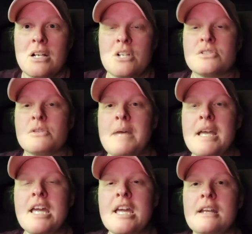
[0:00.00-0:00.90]
So
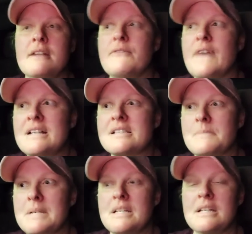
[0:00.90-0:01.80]
making an
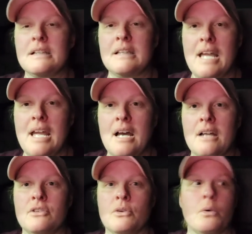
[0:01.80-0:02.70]
investment in
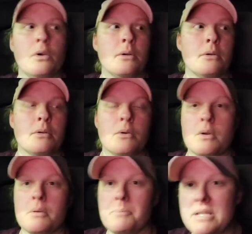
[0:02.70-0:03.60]
land or
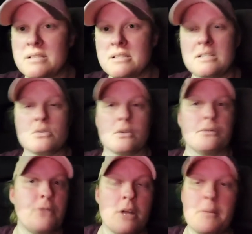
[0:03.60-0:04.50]
or business or
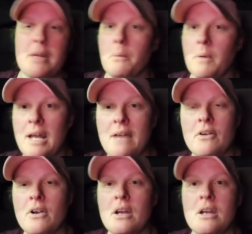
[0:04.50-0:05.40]
farming,
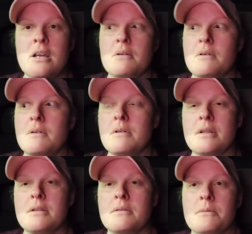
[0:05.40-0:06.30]
whatever,
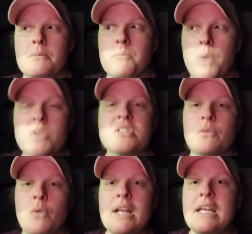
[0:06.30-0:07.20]
most of
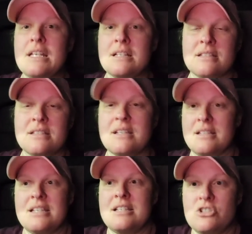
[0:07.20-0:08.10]
what he is is
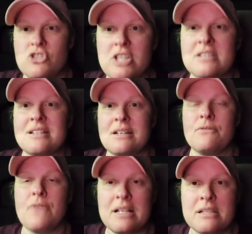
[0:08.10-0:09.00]
he's, he's just an
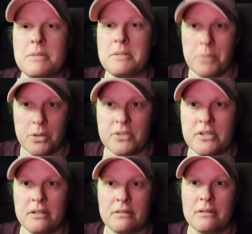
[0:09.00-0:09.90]
investment
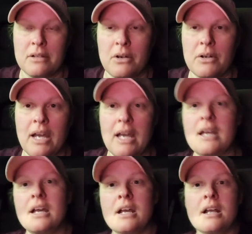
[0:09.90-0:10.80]
person.
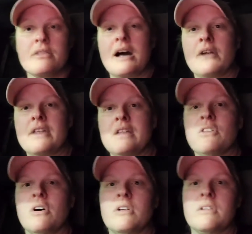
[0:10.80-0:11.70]
Okay. Now the
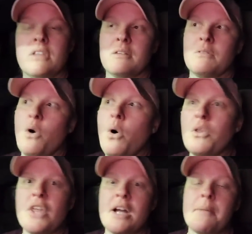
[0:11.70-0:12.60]
the the whole
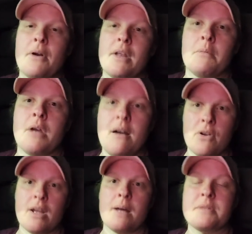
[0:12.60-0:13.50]
thing about him
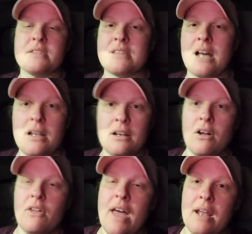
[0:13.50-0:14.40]
covering up the sun and
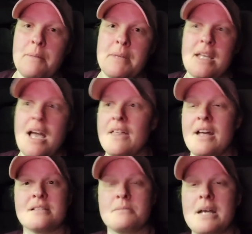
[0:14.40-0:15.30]
all that, I mean, yeah,
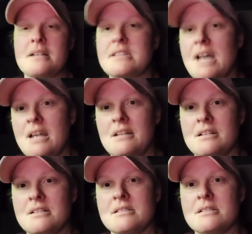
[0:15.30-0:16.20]
that's mad
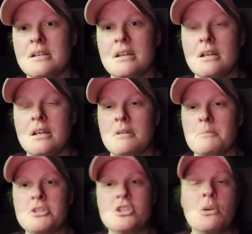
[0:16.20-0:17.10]
scientist
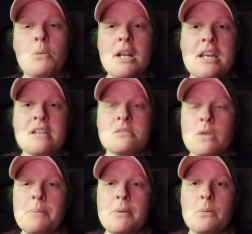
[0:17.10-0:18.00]
but you know what? He's
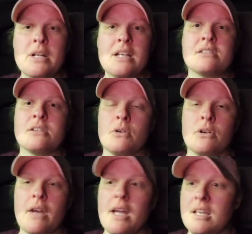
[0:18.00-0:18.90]
reaping what he's sown,
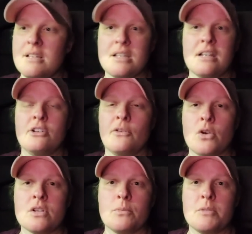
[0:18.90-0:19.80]
Greg. He's getting a
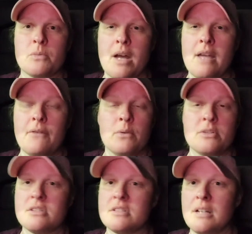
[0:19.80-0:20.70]
divorce from his wife. It was
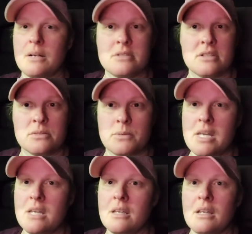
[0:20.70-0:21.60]
just announced this
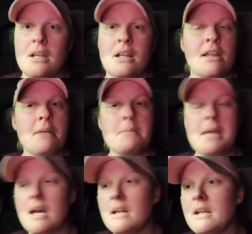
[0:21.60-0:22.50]
week. That
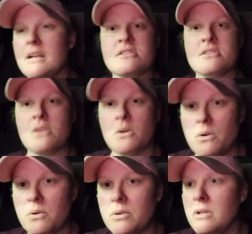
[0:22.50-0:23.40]
man has
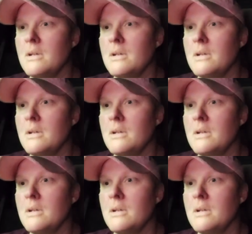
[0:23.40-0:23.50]
sowed